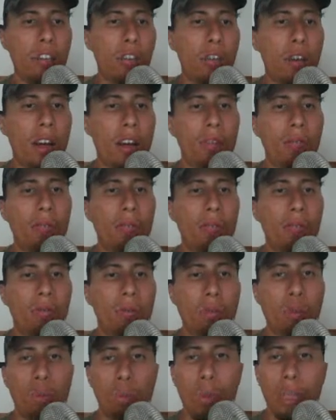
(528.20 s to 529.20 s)
you got
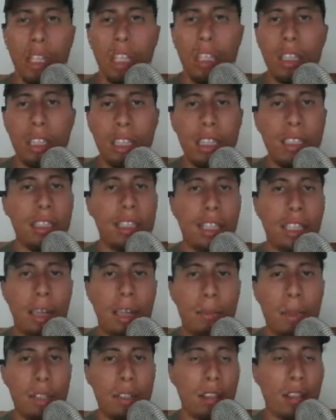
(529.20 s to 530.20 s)
3 leads that
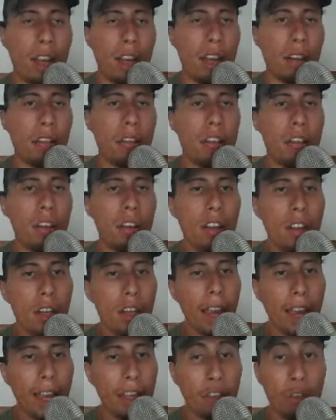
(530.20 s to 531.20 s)
came in today,
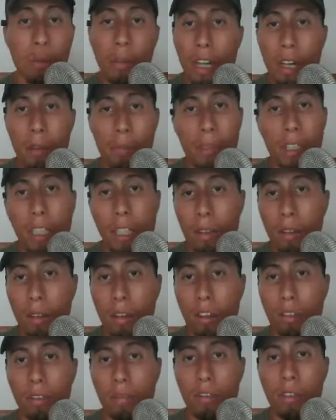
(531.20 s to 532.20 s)
and you weren't able to get
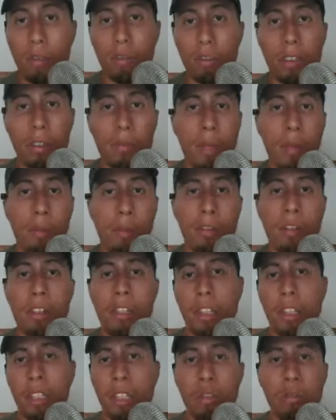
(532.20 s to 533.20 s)
on the phone with them. Maybe you're
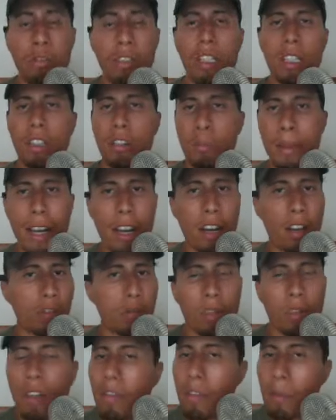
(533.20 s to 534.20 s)
at a closing, an open
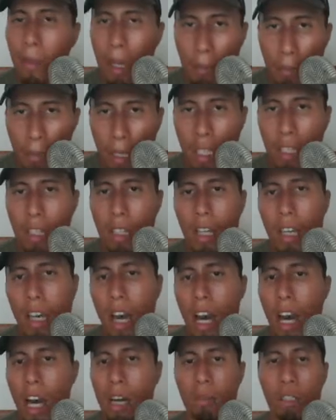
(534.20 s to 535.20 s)
house, whatever it might be.
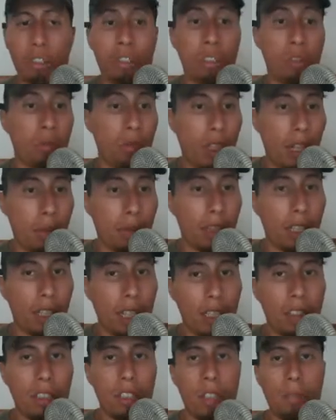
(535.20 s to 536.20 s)
You just weren't able to
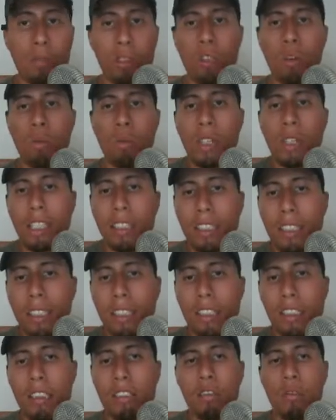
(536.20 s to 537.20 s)
get to them. So what it
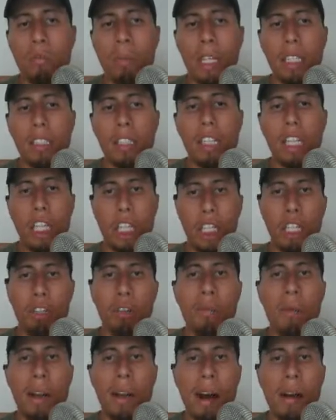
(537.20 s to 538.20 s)
does is it'll basically
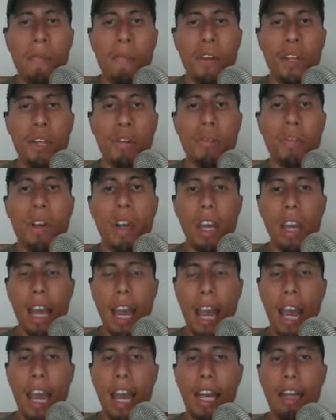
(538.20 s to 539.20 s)
queue it up for you,
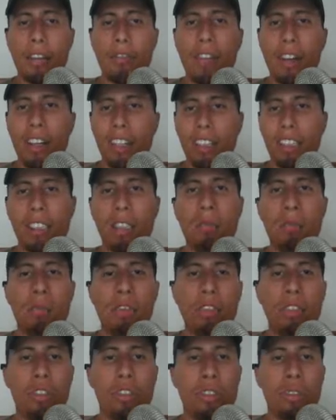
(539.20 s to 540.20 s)
and very
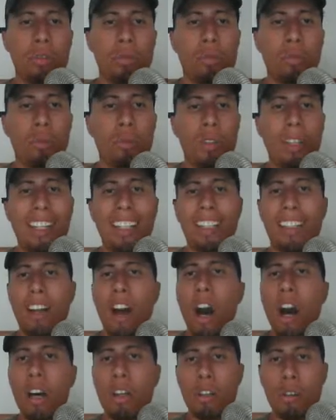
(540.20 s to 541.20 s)
similar to like an
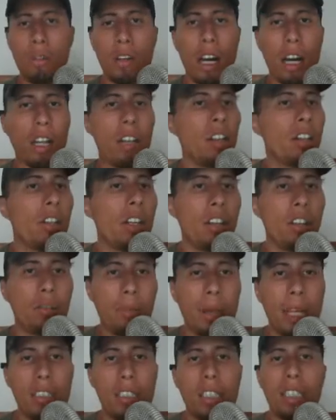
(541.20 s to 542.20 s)
auto dialer, it'll
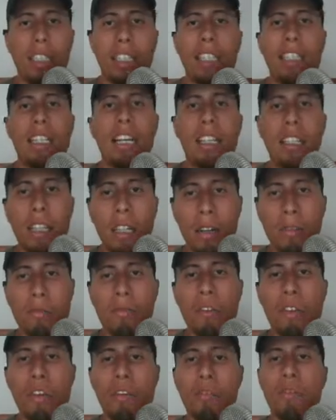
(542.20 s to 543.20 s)
basically line it up
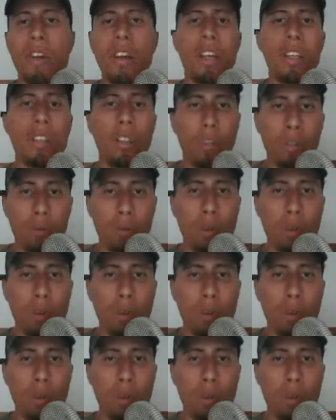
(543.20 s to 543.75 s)
for you. You